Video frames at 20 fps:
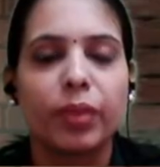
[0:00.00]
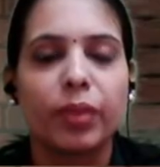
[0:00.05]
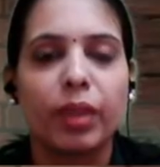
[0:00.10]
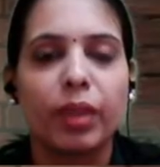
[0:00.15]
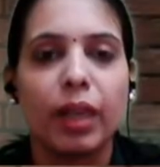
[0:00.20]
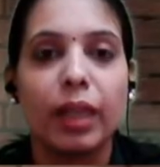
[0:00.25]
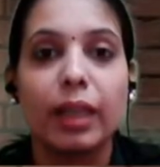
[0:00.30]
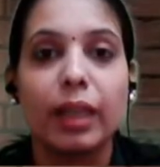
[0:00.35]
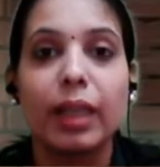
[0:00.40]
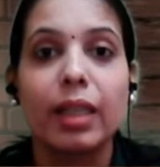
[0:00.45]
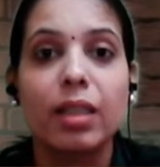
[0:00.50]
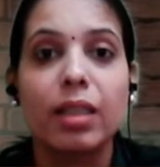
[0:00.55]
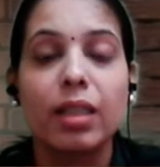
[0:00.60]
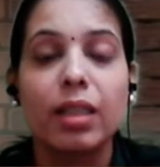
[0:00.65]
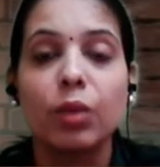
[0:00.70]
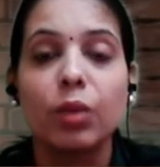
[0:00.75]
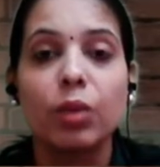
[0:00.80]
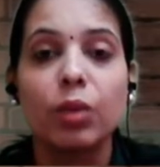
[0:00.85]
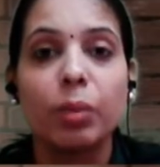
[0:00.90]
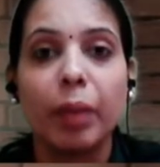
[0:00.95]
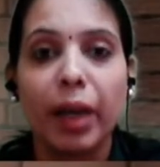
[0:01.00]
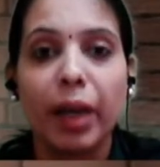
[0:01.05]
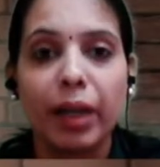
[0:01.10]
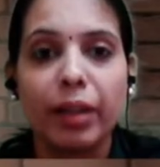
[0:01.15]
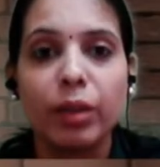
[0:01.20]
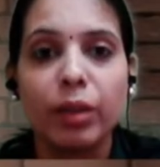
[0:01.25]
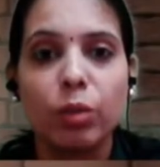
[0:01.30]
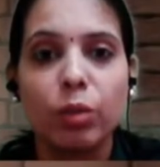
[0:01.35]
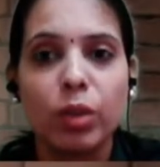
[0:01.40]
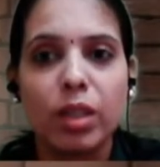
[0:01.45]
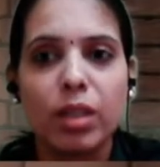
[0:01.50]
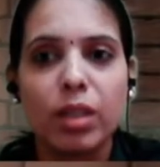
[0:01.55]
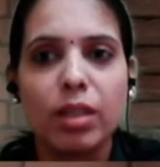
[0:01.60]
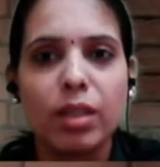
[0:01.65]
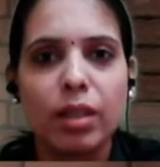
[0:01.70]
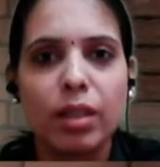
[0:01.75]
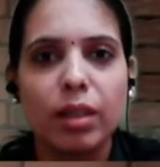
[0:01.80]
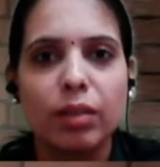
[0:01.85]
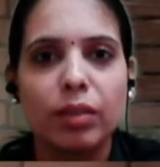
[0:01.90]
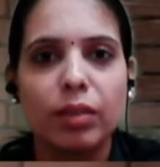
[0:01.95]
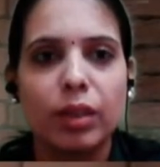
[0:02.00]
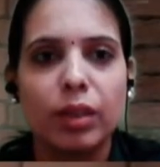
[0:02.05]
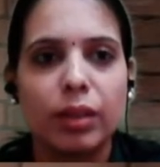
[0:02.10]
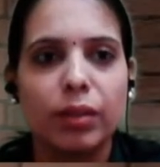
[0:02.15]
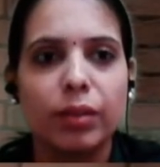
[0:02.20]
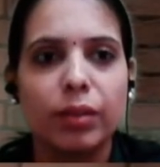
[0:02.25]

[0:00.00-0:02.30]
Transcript: And that's how the magnet was discovered.